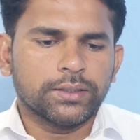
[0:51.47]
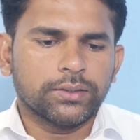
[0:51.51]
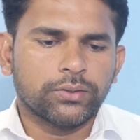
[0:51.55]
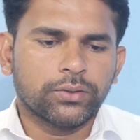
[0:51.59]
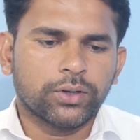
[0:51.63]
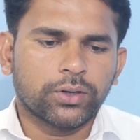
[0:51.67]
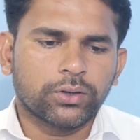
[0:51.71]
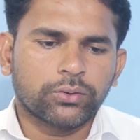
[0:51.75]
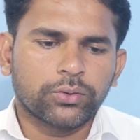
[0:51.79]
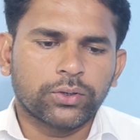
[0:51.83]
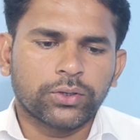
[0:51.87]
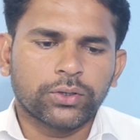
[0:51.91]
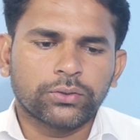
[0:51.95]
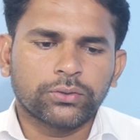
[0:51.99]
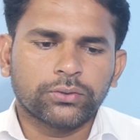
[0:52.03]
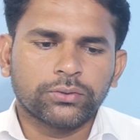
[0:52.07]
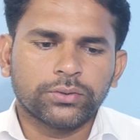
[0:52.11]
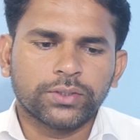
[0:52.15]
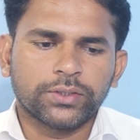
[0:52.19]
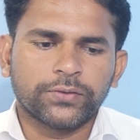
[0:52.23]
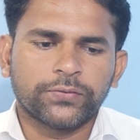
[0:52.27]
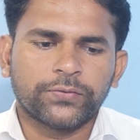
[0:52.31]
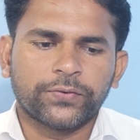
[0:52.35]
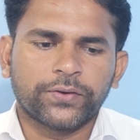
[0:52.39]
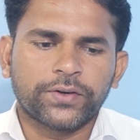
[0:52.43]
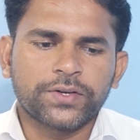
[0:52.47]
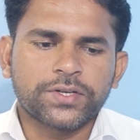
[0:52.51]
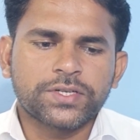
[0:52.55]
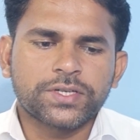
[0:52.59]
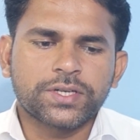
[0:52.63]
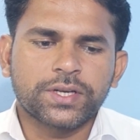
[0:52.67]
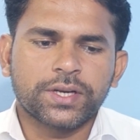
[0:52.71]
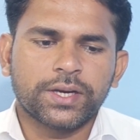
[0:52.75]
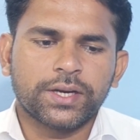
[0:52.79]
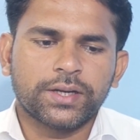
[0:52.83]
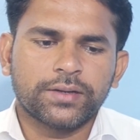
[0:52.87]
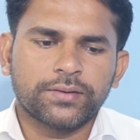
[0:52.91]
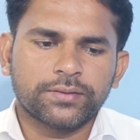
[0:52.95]
you are going to
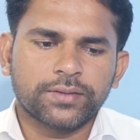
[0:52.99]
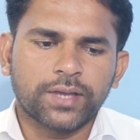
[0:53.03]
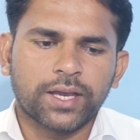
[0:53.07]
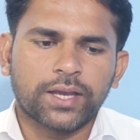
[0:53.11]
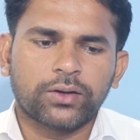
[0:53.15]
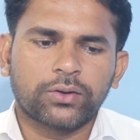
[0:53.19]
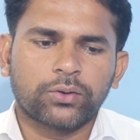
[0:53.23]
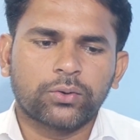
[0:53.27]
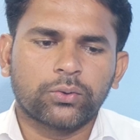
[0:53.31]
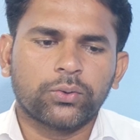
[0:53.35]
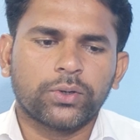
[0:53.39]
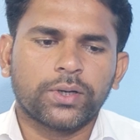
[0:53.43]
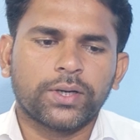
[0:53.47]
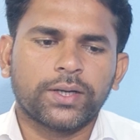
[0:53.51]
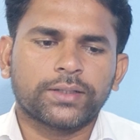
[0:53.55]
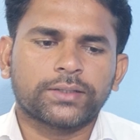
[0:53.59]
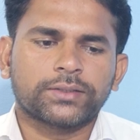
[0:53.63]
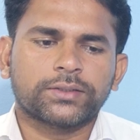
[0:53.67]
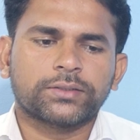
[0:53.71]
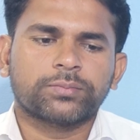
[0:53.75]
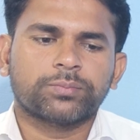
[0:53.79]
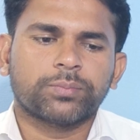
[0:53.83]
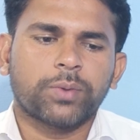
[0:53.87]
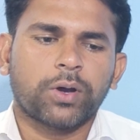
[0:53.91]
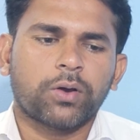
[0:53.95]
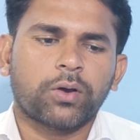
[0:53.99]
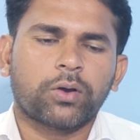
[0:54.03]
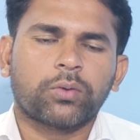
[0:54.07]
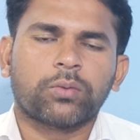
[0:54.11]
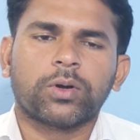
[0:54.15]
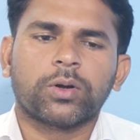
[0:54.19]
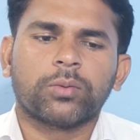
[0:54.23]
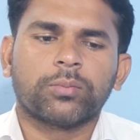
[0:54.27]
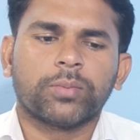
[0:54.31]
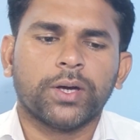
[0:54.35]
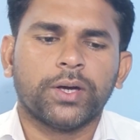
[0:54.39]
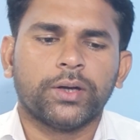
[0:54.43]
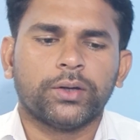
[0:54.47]
differentiate sine root x power
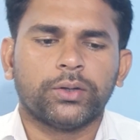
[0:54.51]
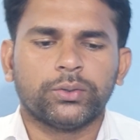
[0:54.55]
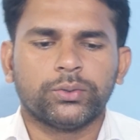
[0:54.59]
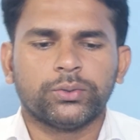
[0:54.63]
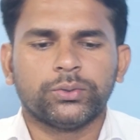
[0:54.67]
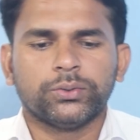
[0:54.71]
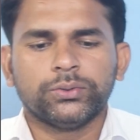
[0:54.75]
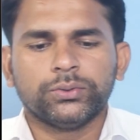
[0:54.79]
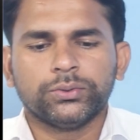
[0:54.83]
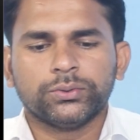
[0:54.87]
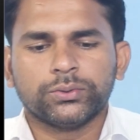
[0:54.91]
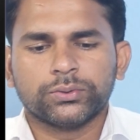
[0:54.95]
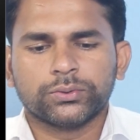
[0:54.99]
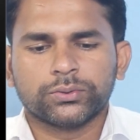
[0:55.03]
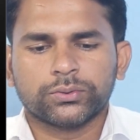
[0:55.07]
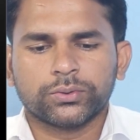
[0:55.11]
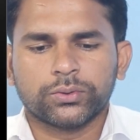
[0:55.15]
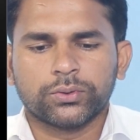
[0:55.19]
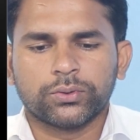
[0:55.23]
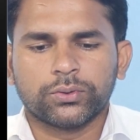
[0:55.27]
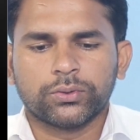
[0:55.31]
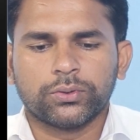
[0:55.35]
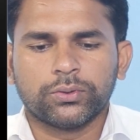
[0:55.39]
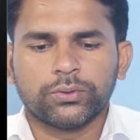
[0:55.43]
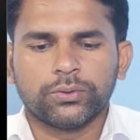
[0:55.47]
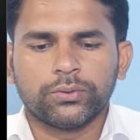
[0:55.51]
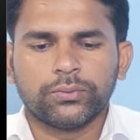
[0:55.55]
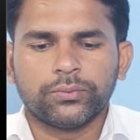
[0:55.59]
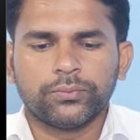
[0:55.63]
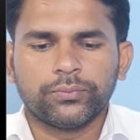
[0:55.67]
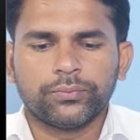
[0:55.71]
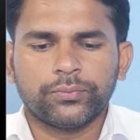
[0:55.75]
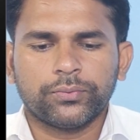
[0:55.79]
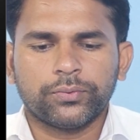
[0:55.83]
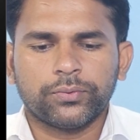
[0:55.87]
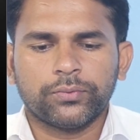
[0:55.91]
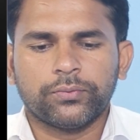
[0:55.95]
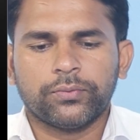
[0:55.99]
1 by 2. So
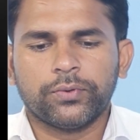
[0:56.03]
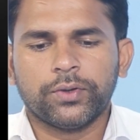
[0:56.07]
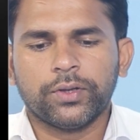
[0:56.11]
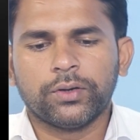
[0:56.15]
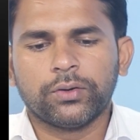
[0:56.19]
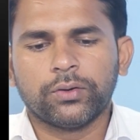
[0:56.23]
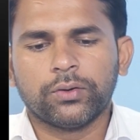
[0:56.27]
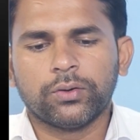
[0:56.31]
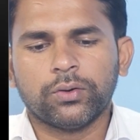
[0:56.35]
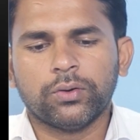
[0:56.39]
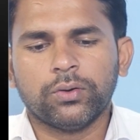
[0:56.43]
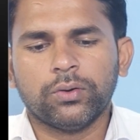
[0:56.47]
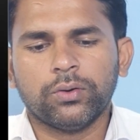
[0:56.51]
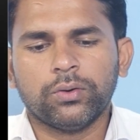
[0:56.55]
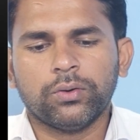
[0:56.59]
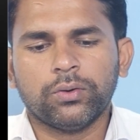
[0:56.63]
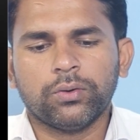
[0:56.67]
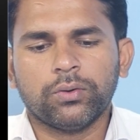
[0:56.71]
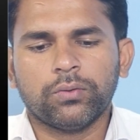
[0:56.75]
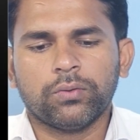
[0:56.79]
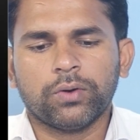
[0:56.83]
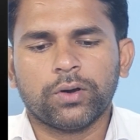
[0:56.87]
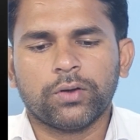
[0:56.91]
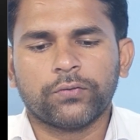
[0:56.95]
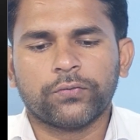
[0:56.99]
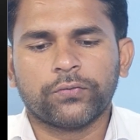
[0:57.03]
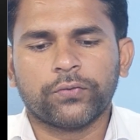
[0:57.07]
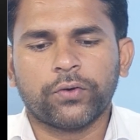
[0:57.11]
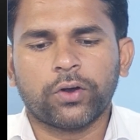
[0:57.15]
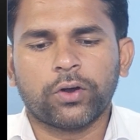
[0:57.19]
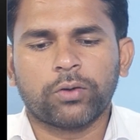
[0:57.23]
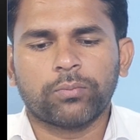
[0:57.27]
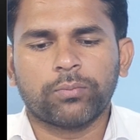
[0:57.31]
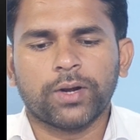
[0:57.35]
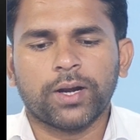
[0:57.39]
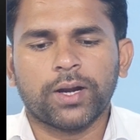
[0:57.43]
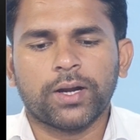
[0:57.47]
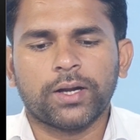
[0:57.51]
we know one
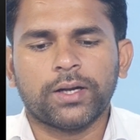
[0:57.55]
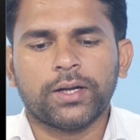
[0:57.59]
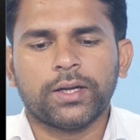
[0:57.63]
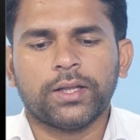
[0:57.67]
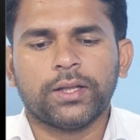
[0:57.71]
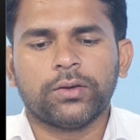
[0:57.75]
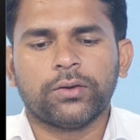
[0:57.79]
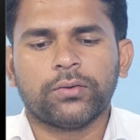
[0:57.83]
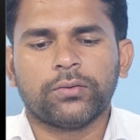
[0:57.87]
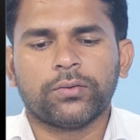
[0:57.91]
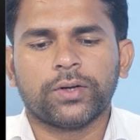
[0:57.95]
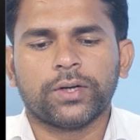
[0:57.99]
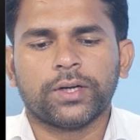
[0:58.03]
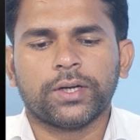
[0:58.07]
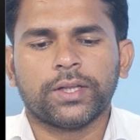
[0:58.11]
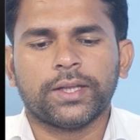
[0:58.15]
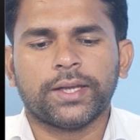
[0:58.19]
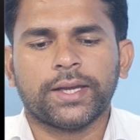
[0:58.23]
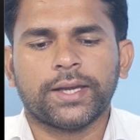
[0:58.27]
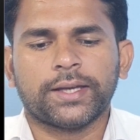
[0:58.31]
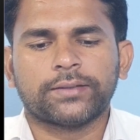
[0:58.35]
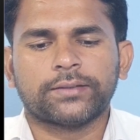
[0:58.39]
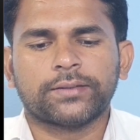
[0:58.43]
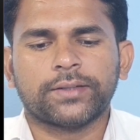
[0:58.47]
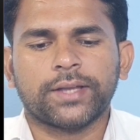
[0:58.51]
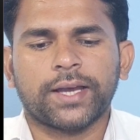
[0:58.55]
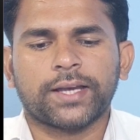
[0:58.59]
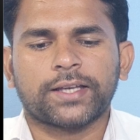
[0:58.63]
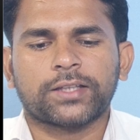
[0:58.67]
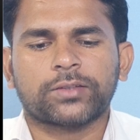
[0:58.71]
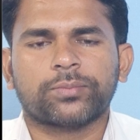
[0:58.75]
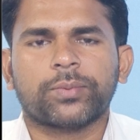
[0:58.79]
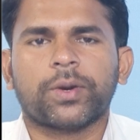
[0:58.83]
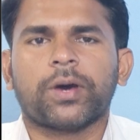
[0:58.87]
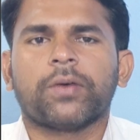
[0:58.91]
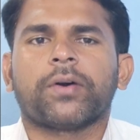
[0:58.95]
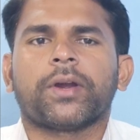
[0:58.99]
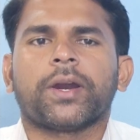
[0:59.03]
formula, d over dx x
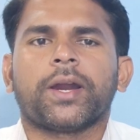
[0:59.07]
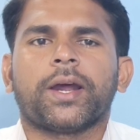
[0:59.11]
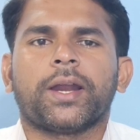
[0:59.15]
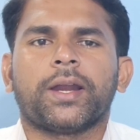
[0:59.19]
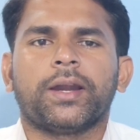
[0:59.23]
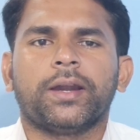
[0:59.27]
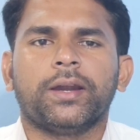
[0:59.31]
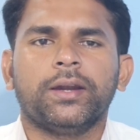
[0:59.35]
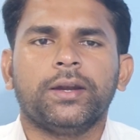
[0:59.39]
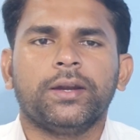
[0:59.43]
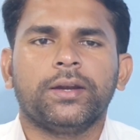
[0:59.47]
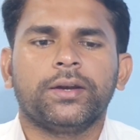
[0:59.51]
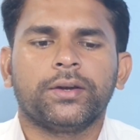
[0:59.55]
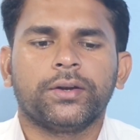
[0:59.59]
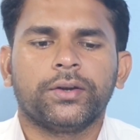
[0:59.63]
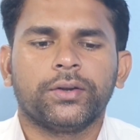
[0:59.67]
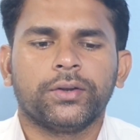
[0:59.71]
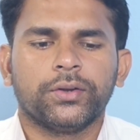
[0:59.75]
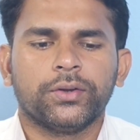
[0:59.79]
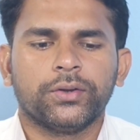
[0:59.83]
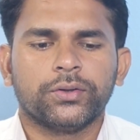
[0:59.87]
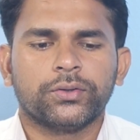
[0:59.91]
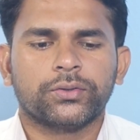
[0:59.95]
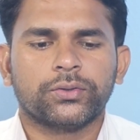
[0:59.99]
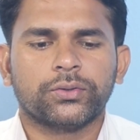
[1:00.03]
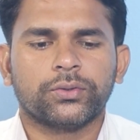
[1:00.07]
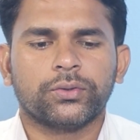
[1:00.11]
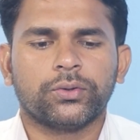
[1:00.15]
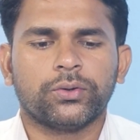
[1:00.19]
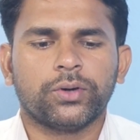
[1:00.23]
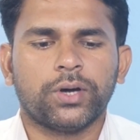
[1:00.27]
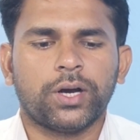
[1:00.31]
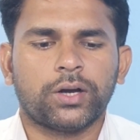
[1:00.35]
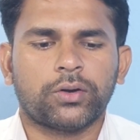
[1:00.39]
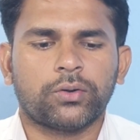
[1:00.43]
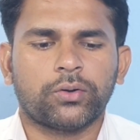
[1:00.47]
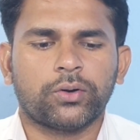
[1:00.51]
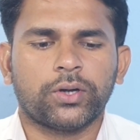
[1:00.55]
power n.
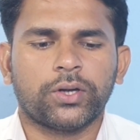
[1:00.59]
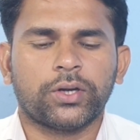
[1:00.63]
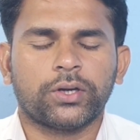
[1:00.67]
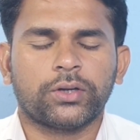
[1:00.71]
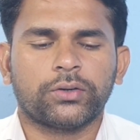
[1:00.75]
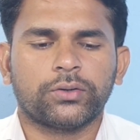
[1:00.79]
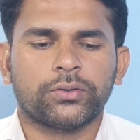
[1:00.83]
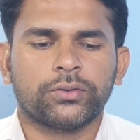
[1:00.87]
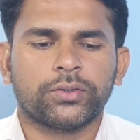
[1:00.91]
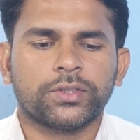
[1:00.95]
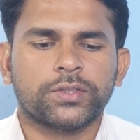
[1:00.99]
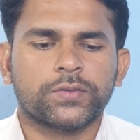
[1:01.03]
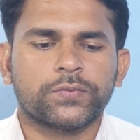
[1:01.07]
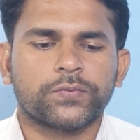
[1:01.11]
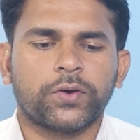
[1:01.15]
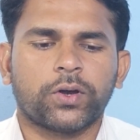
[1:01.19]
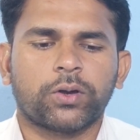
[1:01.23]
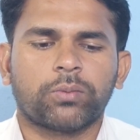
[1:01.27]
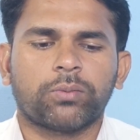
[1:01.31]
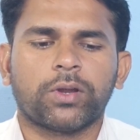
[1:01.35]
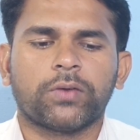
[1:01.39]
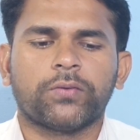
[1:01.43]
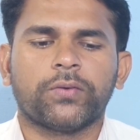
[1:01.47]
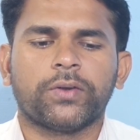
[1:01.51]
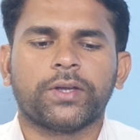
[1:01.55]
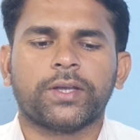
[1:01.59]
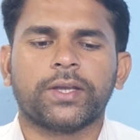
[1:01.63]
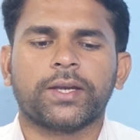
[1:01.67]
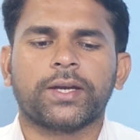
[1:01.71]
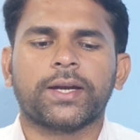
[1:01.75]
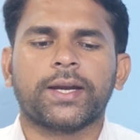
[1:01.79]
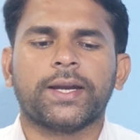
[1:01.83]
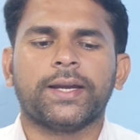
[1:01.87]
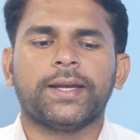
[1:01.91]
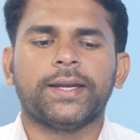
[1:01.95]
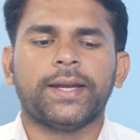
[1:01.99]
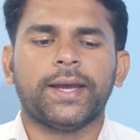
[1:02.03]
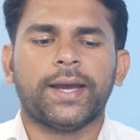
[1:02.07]
So according to this formula we can
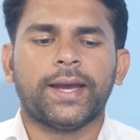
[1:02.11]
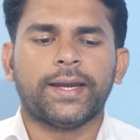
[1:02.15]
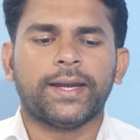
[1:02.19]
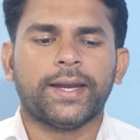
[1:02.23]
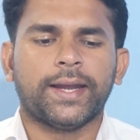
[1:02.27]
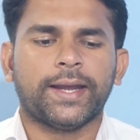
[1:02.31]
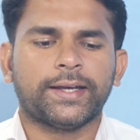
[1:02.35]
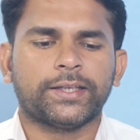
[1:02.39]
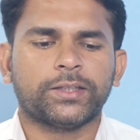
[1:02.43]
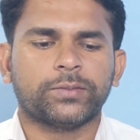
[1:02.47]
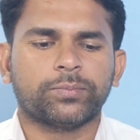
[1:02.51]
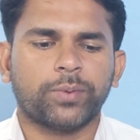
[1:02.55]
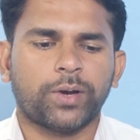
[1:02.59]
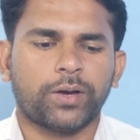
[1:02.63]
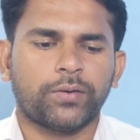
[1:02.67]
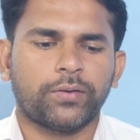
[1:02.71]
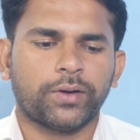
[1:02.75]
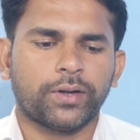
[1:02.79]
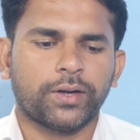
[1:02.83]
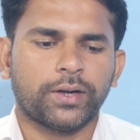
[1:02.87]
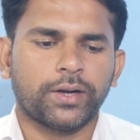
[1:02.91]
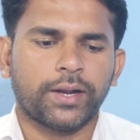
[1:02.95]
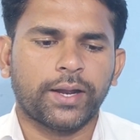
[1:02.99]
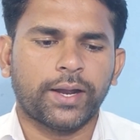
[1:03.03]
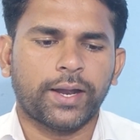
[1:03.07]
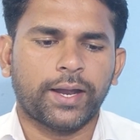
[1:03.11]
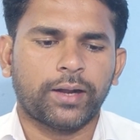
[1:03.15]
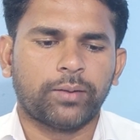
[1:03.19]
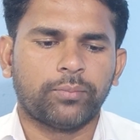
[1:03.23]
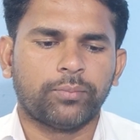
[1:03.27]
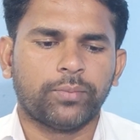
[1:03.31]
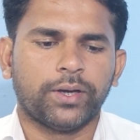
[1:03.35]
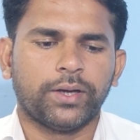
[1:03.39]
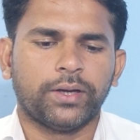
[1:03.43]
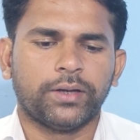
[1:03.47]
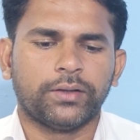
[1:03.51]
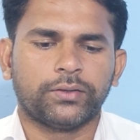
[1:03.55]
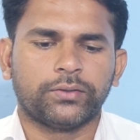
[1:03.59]
write n x power
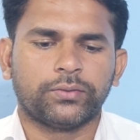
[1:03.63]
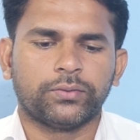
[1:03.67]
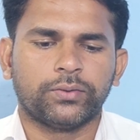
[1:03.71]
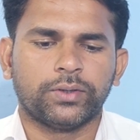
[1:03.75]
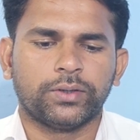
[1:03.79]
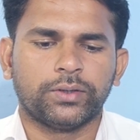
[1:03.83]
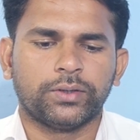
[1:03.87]
n minus